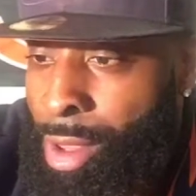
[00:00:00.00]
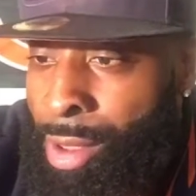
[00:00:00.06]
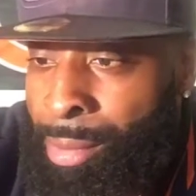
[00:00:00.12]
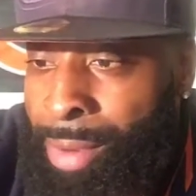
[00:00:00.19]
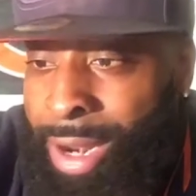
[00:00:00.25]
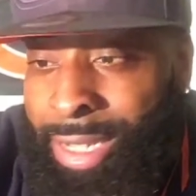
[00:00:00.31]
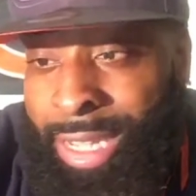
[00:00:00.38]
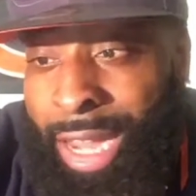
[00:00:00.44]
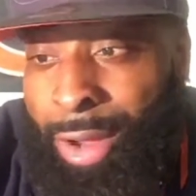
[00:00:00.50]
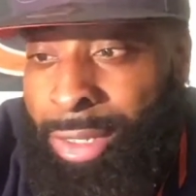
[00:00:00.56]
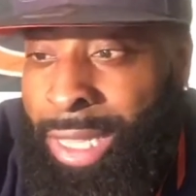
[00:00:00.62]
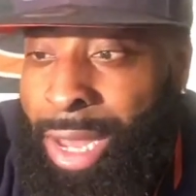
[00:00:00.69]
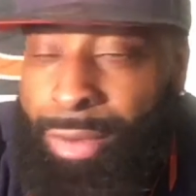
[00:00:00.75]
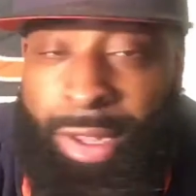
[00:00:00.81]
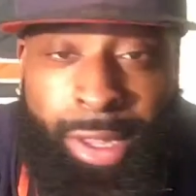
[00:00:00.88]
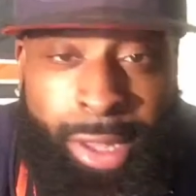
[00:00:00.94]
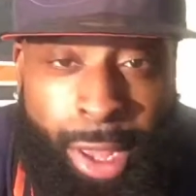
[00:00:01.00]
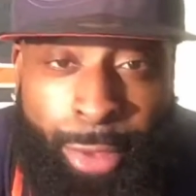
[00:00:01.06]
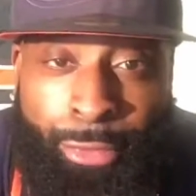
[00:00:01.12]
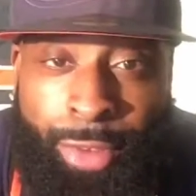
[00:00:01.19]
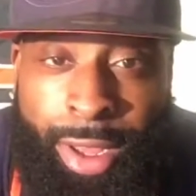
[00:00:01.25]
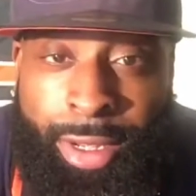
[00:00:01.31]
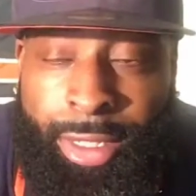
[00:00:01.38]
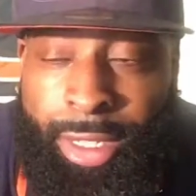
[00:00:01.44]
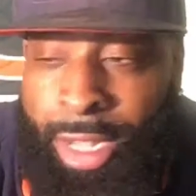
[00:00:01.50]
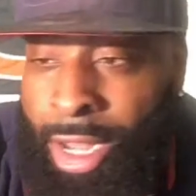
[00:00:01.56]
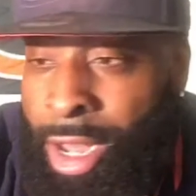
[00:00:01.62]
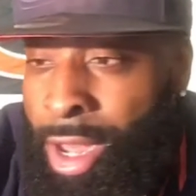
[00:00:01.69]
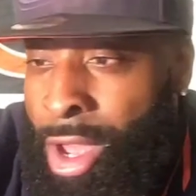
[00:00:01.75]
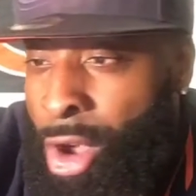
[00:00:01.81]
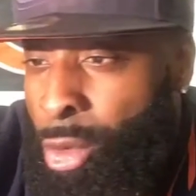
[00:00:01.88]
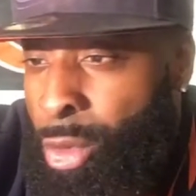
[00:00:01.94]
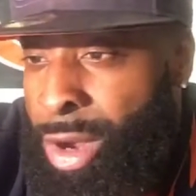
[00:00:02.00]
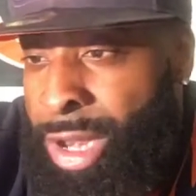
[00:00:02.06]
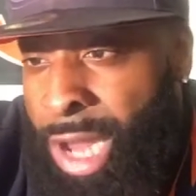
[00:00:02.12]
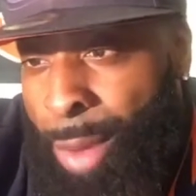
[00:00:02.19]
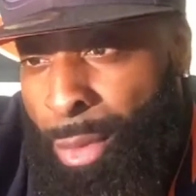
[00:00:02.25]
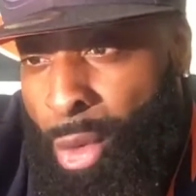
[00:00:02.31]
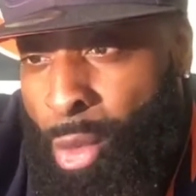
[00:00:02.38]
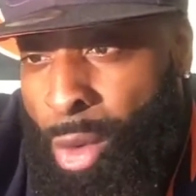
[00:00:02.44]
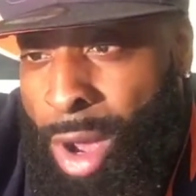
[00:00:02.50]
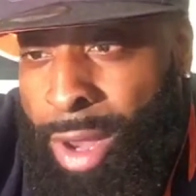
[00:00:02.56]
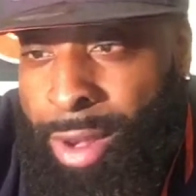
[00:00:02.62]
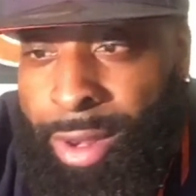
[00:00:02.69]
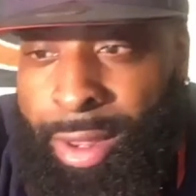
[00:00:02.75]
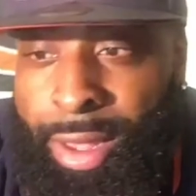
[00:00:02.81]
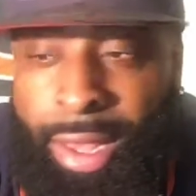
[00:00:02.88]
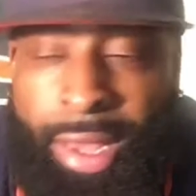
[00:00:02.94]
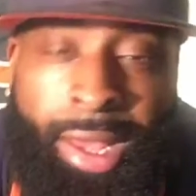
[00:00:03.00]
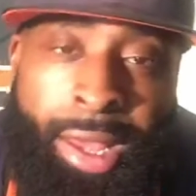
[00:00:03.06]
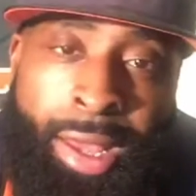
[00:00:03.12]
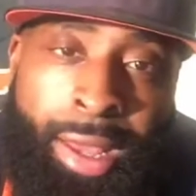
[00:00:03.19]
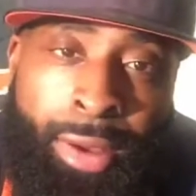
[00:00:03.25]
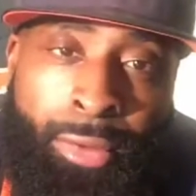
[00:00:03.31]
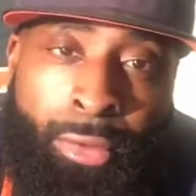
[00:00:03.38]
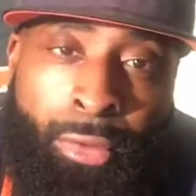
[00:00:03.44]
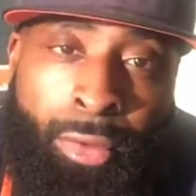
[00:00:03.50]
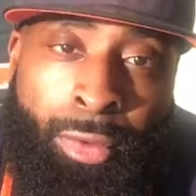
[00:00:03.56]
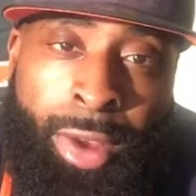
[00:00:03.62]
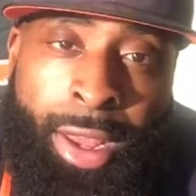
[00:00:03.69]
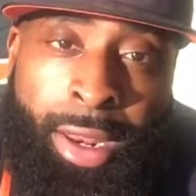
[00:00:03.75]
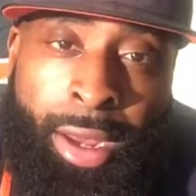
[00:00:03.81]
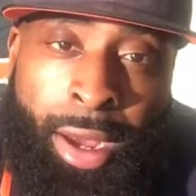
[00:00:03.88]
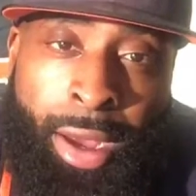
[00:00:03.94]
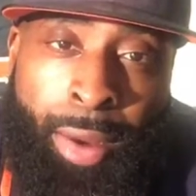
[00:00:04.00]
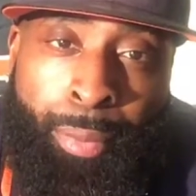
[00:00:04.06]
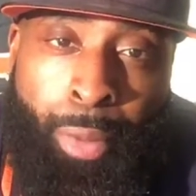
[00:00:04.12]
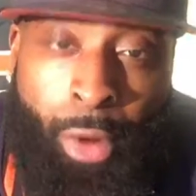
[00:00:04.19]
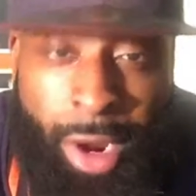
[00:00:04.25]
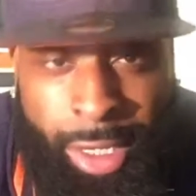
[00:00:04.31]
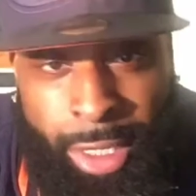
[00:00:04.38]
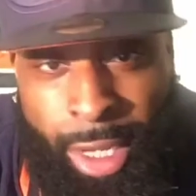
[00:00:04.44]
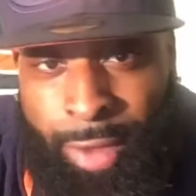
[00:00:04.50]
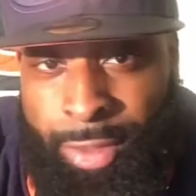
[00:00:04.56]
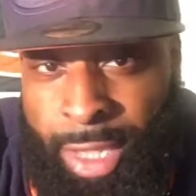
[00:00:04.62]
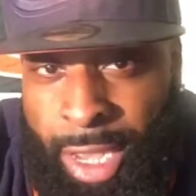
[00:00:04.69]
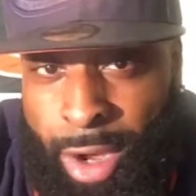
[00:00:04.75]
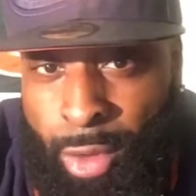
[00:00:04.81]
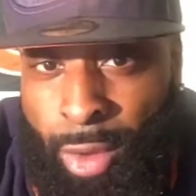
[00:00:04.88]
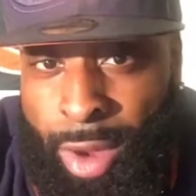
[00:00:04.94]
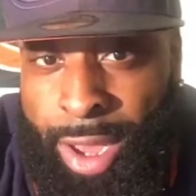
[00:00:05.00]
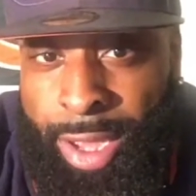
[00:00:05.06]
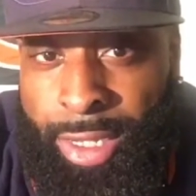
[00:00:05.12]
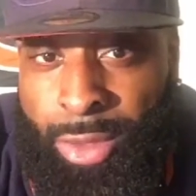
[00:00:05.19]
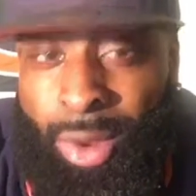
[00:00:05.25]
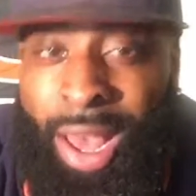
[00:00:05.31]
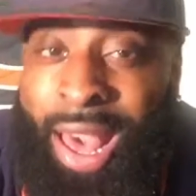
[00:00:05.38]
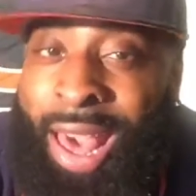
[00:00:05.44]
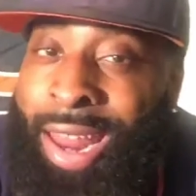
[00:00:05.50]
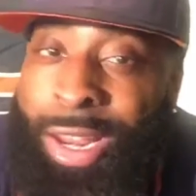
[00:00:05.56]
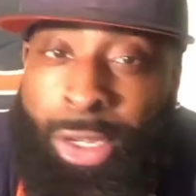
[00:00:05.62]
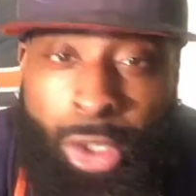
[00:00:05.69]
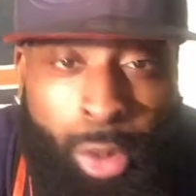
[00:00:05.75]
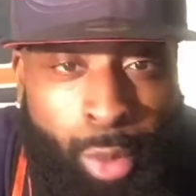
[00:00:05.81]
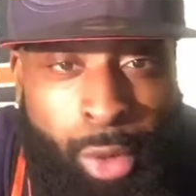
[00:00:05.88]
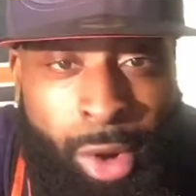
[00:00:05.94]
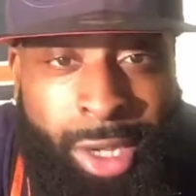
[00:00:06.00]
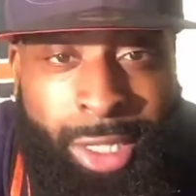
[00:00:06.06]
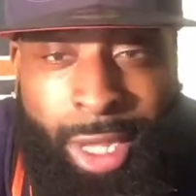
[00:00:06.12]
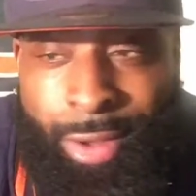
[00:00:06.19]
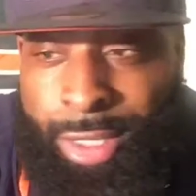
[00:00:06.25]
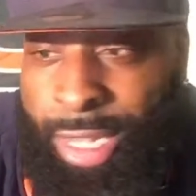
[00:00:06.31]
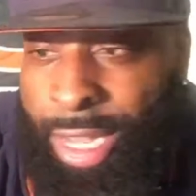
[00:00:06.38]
But as I was saying with the defense, we number 1 in points off takeaways. We got 82 points off